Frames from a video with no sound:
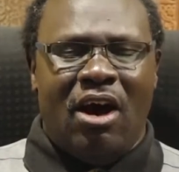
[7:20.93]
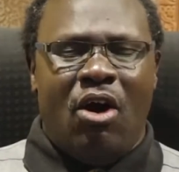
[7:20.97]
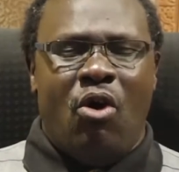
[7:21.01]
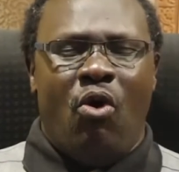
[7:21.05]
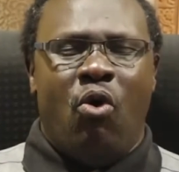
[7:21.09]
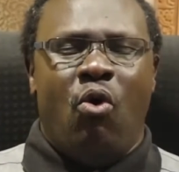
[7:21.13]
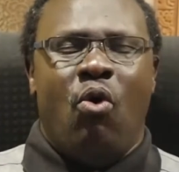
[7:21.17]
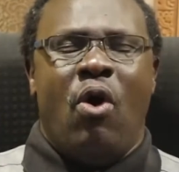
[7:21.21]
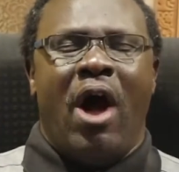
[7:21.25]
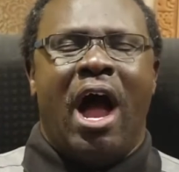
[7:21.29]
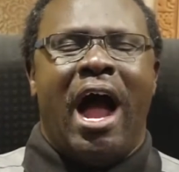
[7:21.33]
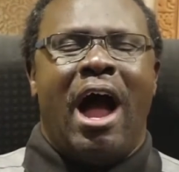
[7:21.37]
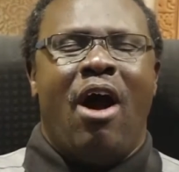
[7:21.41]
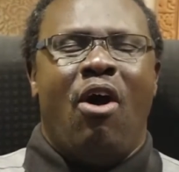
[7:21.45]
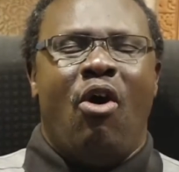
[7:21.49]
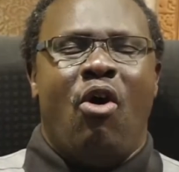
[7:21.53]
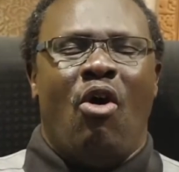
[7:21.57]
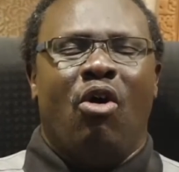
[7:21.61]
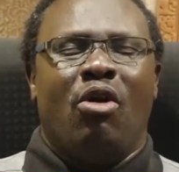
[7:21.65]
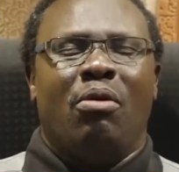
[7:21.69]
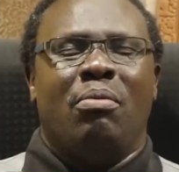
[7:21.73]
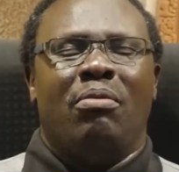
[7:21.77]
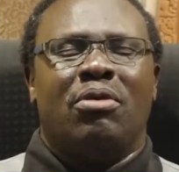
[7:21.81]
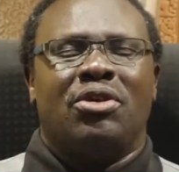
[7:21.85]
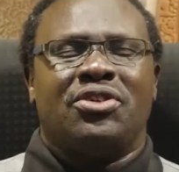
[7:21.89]
who are
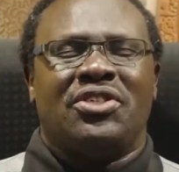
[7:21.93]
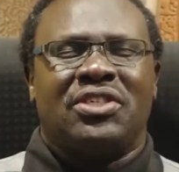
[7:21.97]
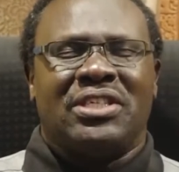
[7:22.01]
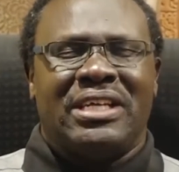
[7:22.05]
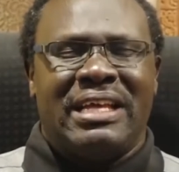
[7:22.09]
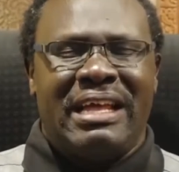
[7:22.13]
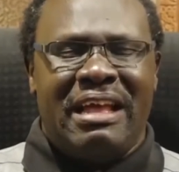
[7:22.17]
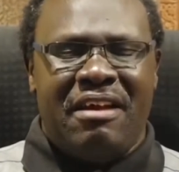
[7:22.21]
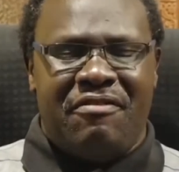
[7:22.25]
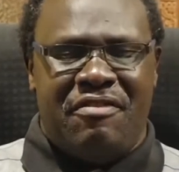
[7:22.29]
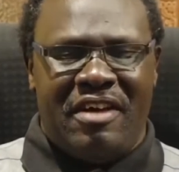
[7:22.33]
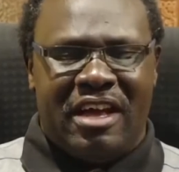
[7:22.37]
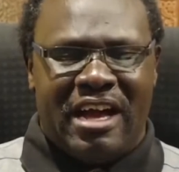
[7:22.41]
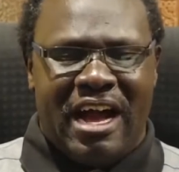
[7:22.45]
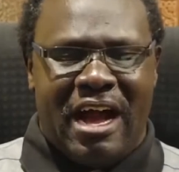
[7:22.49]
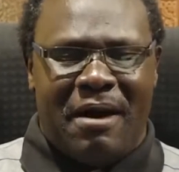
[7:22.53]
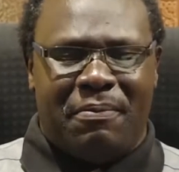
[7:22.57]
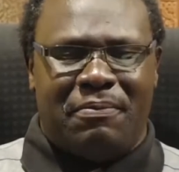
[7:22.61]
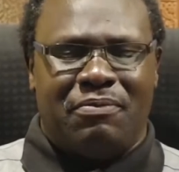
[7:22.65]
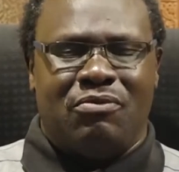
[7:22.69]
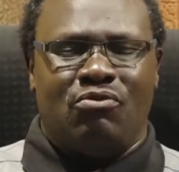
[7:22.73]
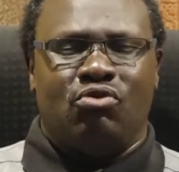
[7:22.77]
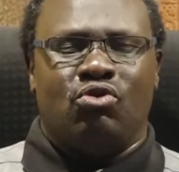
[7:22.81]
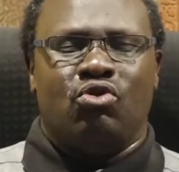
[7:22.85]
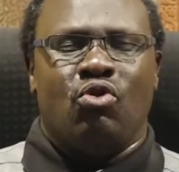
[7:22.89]
almost giving
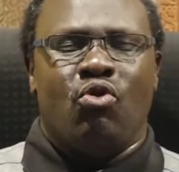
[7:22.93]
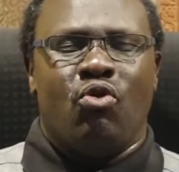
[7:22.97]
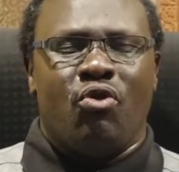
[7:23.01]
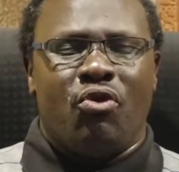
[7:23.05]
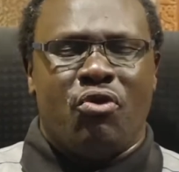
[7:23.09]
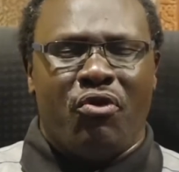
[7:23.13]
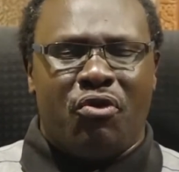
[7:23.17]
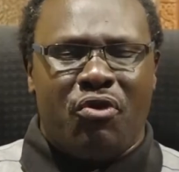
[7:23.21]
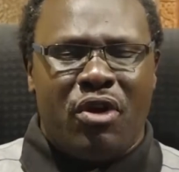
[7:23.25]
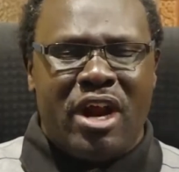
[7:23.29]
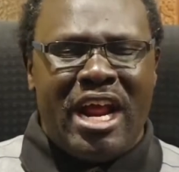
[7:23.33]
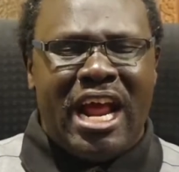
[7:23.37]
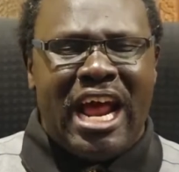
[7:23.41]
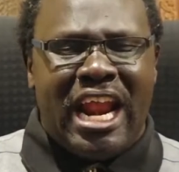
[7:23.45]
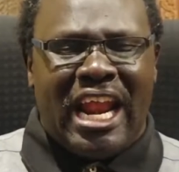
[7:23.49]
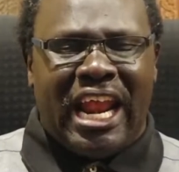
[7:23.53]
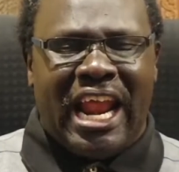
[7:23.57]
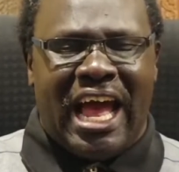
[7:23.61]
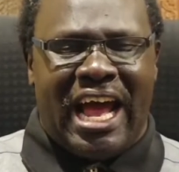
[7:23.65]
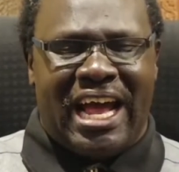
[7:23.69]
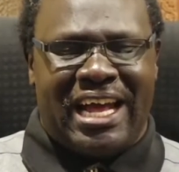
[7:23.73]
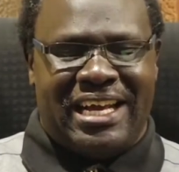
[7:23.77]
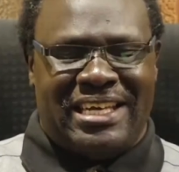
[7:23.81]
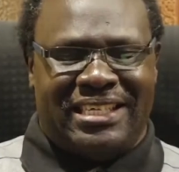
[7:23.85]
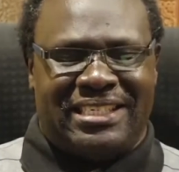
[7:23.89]
up, to
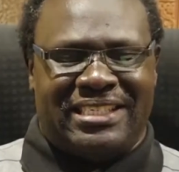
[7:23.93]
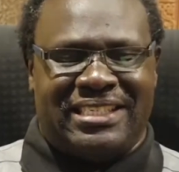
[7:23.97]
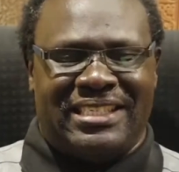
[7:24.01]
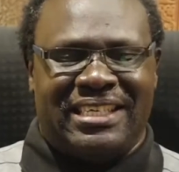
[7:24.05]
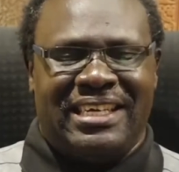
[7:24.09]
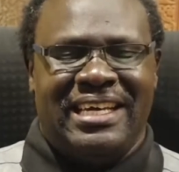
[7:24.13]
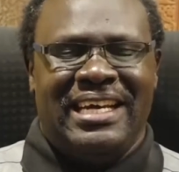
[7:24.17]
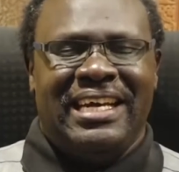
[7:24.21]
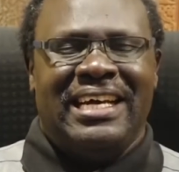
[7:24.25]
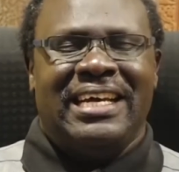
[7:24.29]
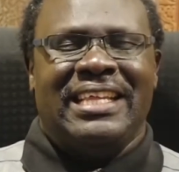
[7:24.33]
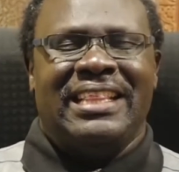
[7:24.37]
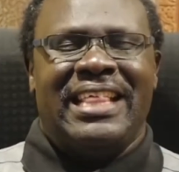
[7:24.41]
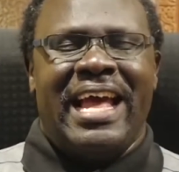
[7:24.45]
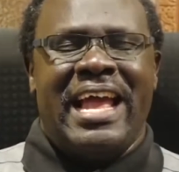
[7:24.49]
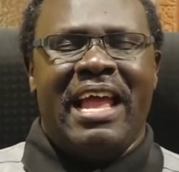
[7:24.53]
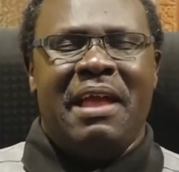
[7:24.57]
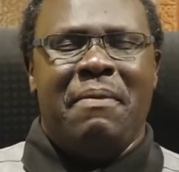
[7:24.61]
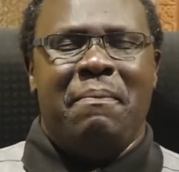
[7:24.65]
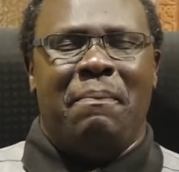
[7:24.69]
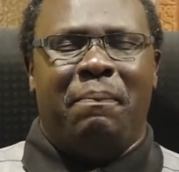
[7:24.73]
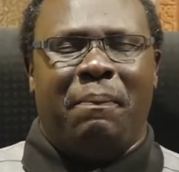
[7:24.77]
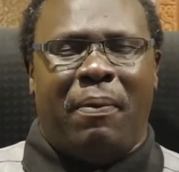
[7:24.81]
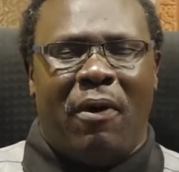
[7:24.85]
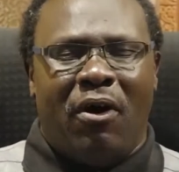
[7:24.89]
realize the
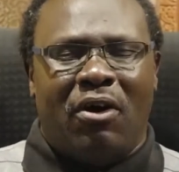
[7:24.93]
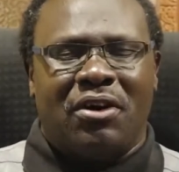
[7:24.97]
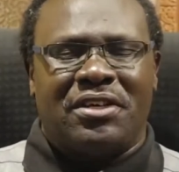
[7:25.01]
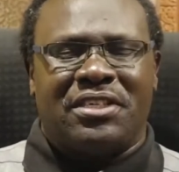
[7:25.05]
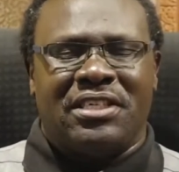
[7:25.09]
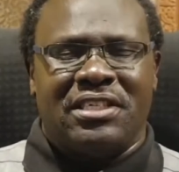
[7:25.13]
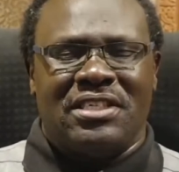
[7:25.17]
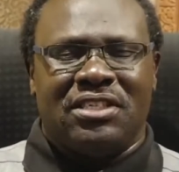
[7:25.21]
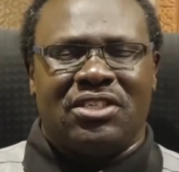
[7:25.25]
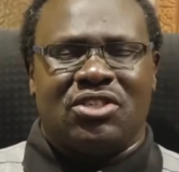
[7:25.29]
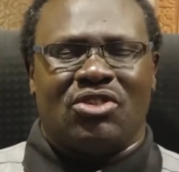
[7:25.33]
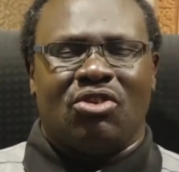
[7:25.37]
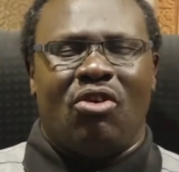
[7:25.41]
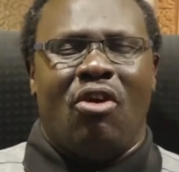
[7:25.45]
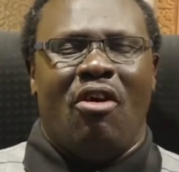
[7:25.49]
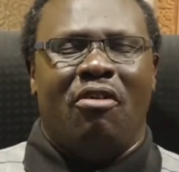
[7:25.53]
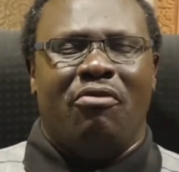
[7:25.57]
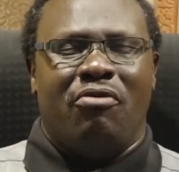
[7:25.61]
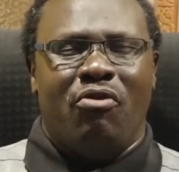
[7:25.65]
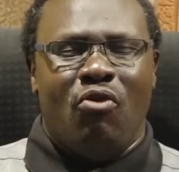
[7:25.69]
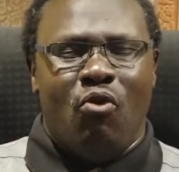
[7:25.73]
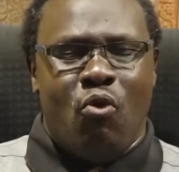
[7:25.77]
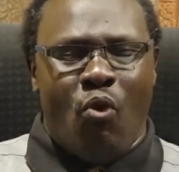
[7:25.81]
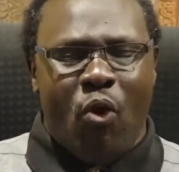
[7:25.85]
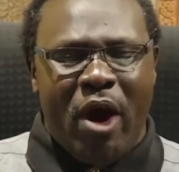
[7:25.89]
importance
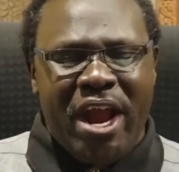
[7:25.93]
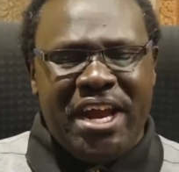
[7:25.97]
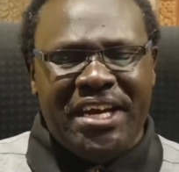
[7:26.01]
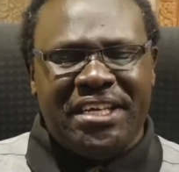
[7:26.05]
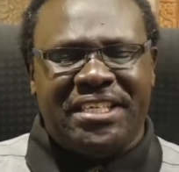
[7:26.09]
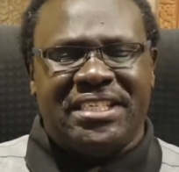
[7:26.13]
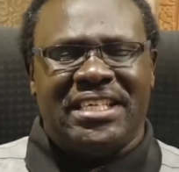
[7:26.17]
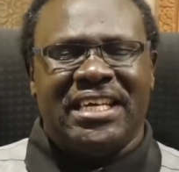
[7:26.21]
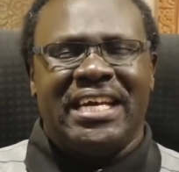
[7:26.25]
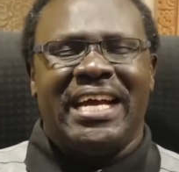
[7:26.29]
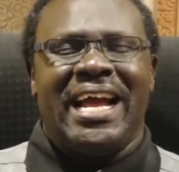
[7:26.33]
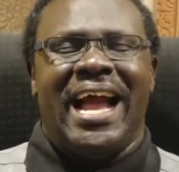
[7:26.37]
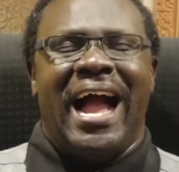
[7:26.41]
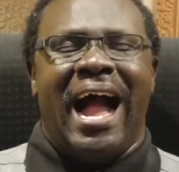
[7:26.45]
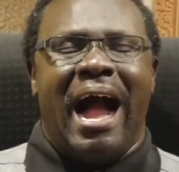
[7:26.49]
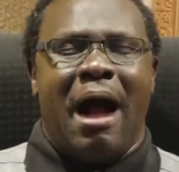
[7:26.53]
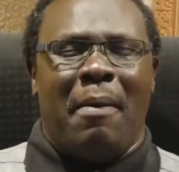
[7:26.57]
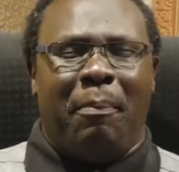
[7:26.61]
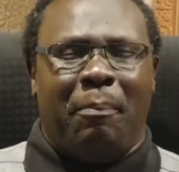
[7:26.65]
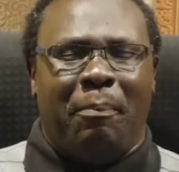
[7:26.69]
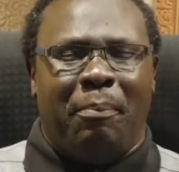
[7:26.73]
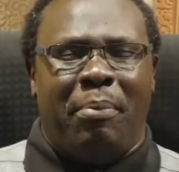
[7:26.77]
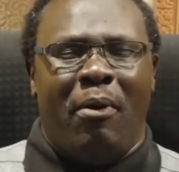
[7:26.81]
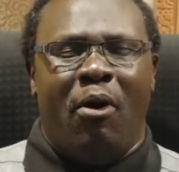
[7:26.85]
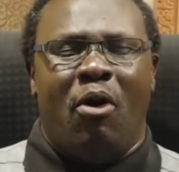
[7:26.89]
of waiting
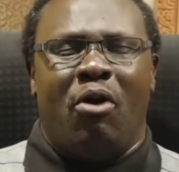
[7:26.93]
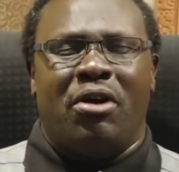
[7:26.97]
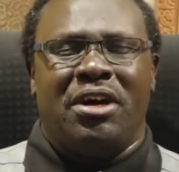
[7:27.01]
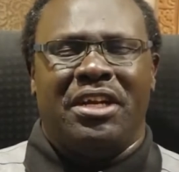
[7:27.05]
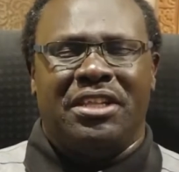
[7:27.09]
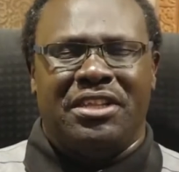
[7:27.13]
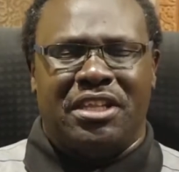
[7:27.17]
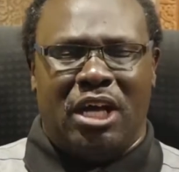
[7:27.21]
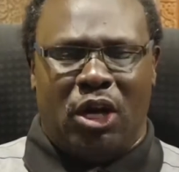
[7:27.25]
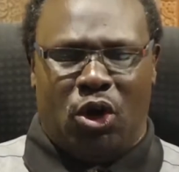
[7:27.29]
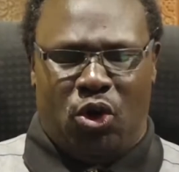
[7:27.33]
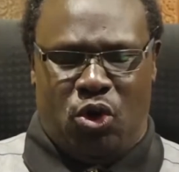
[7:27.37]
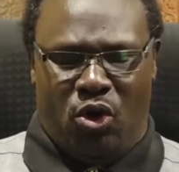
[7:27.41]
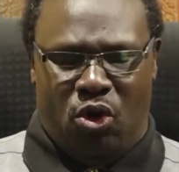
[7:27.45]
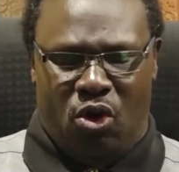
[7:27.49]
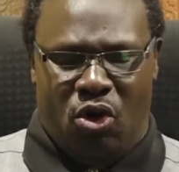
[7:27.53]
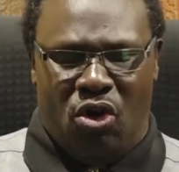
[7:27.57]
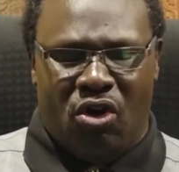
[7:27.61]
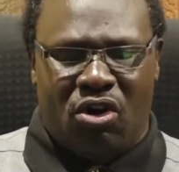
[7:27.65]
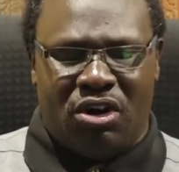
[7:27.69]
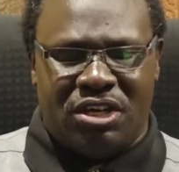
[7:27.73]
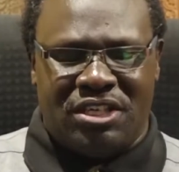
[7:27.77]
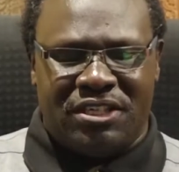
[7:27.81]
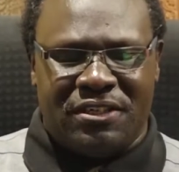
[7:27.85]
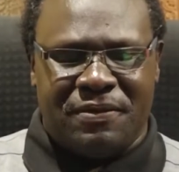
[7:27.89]
upon the
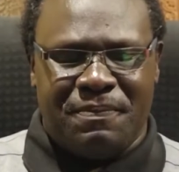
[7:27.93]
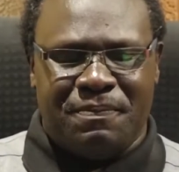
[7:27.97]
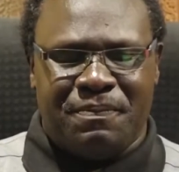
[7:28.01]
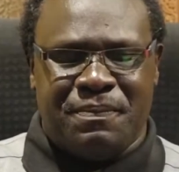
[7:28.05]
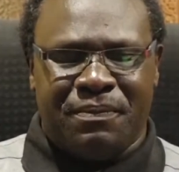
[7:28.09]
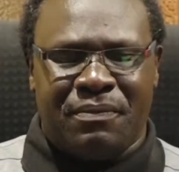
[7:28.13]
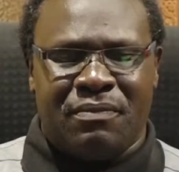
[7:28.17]
Lord,